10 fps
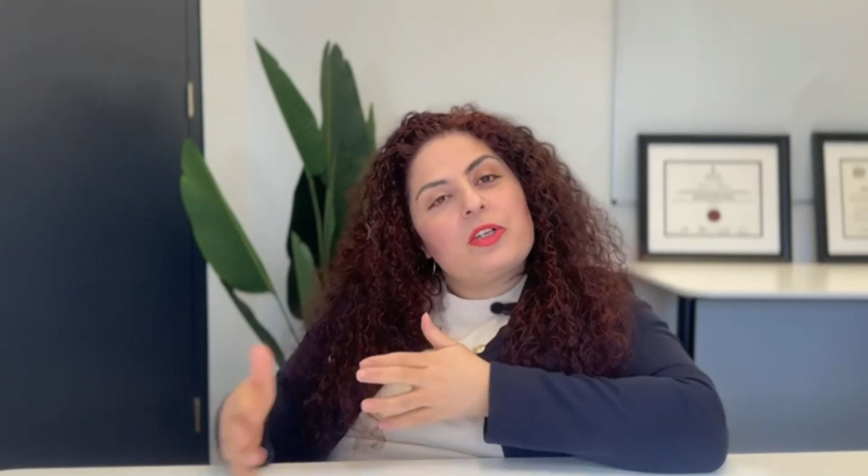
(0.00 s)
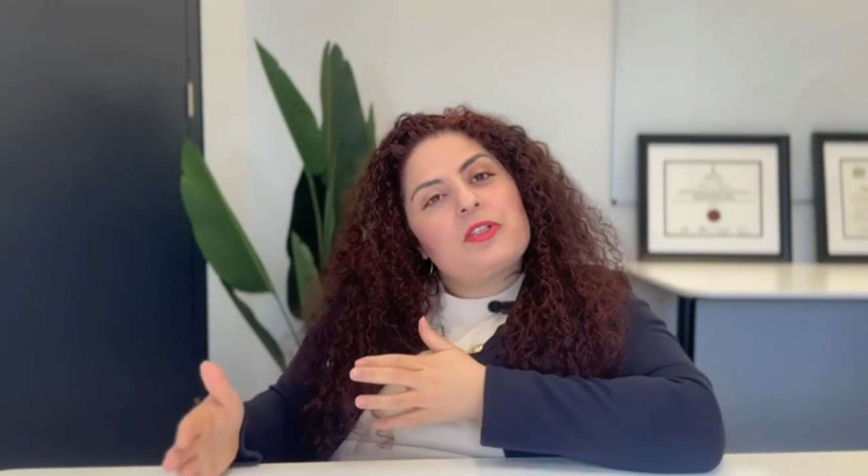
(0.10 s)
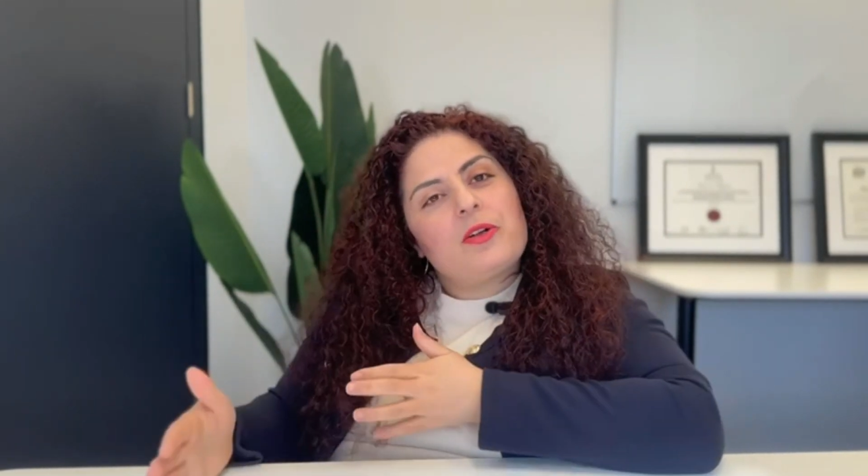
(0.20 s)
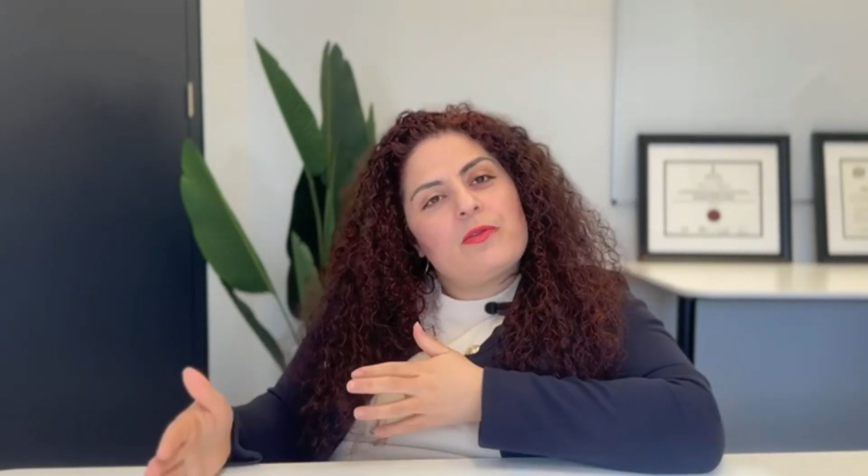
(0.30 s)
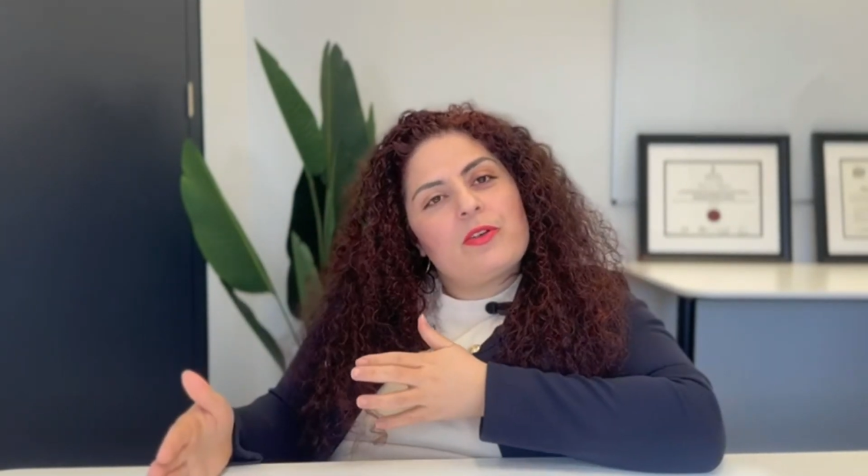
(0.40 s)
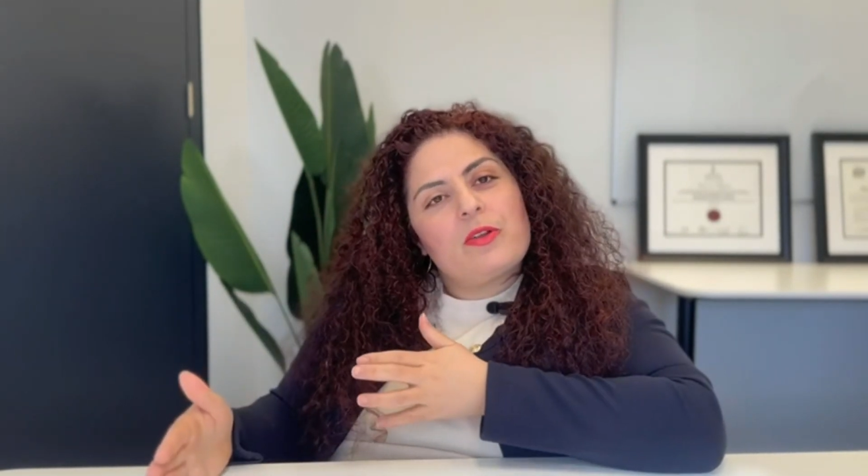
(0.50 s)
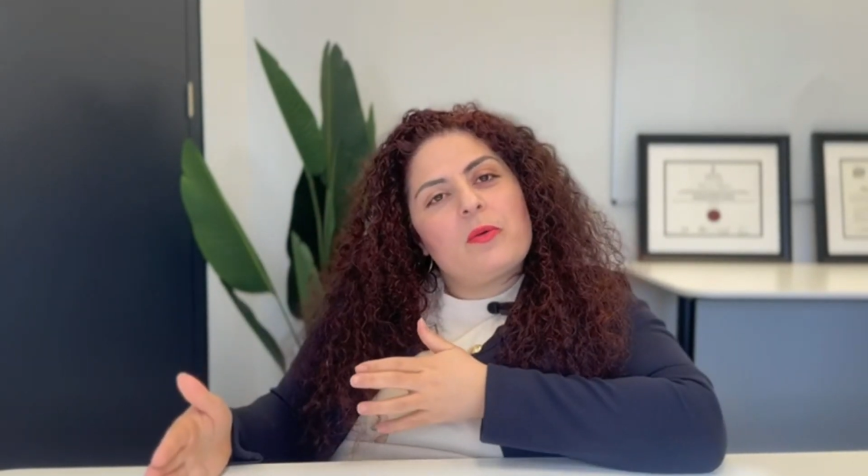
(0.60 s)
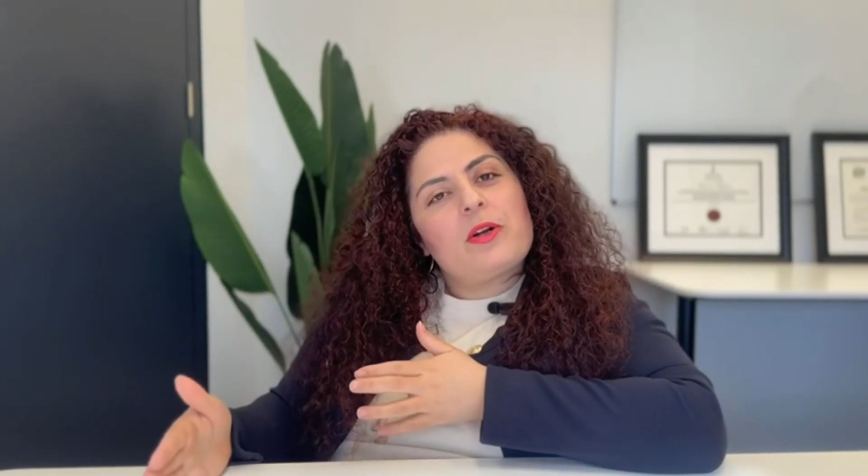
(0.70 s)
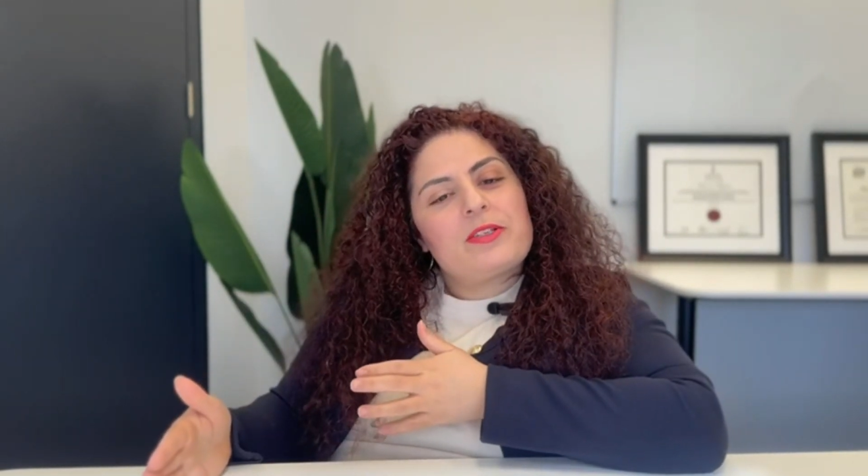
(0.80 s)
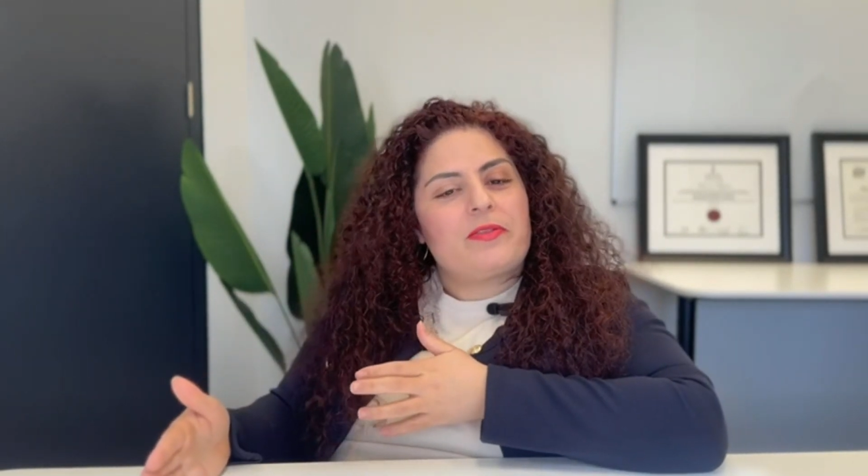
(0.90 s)
a turn for the
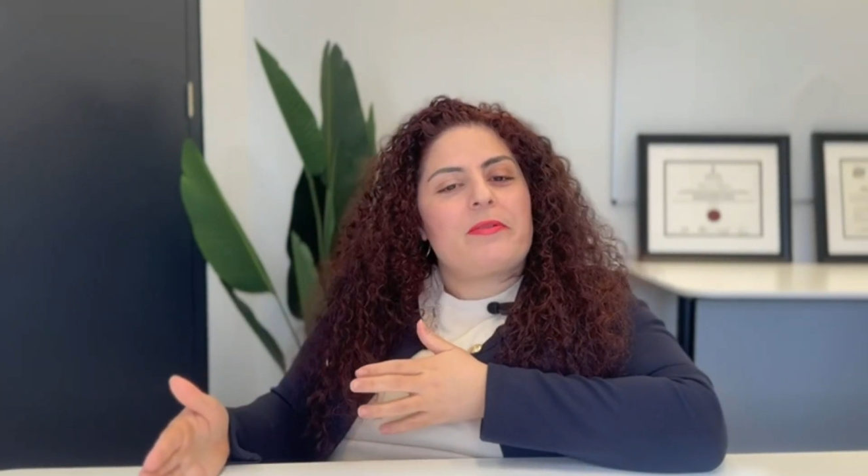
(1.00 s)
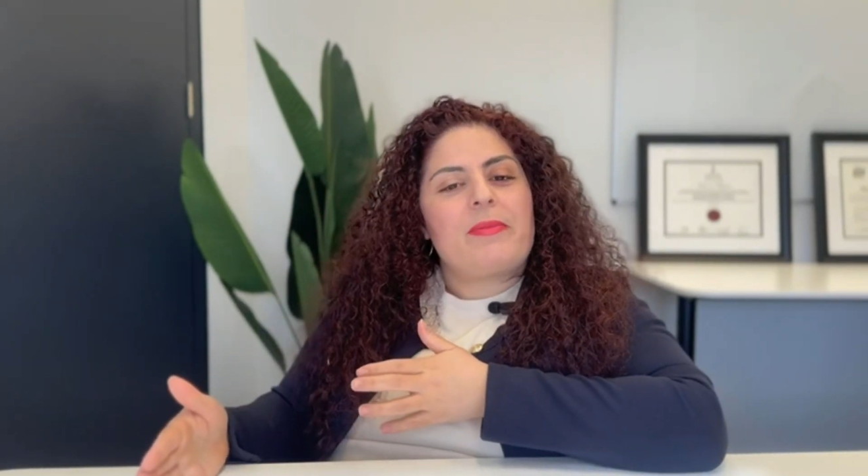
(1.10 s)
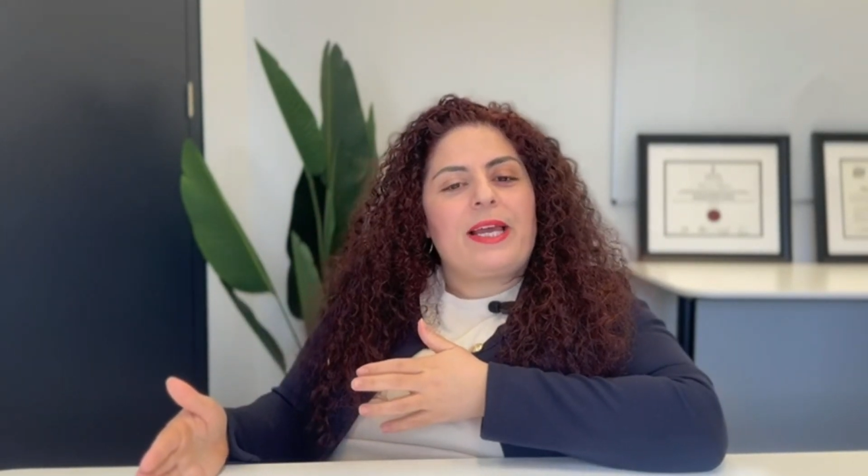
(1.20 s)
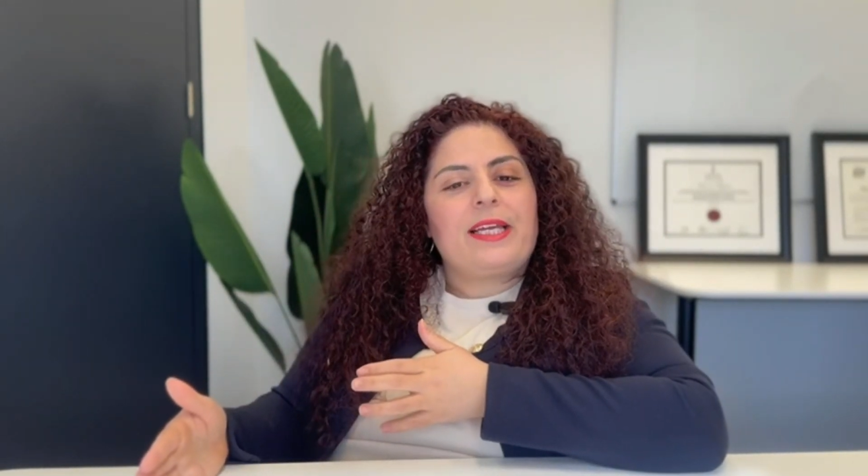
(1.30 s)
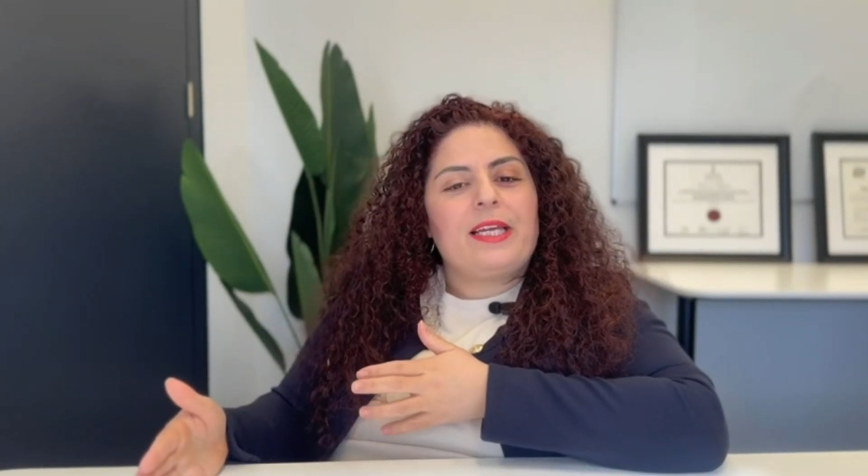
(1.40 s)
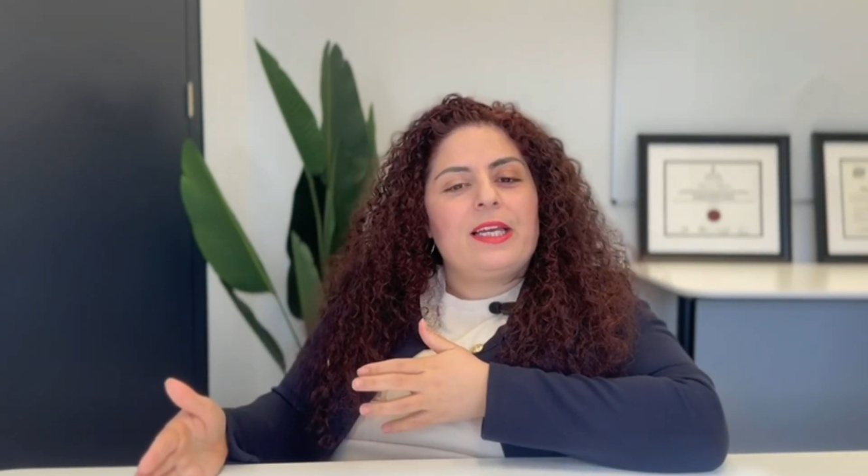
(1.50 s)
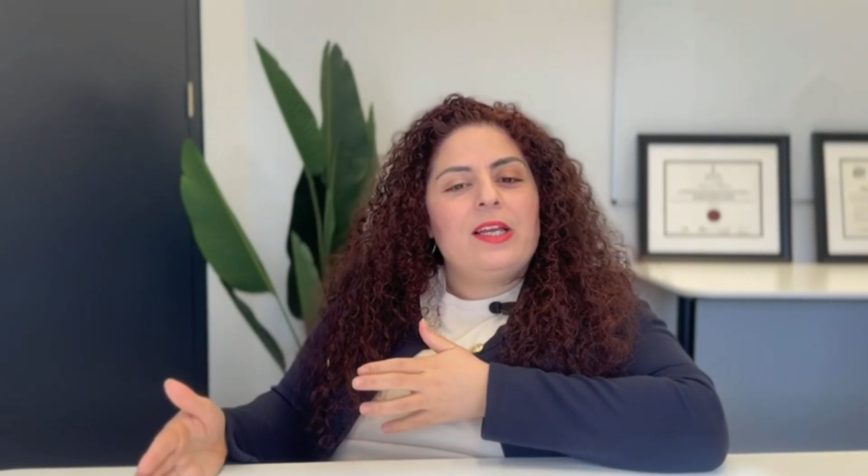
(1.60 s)
worse for Mike.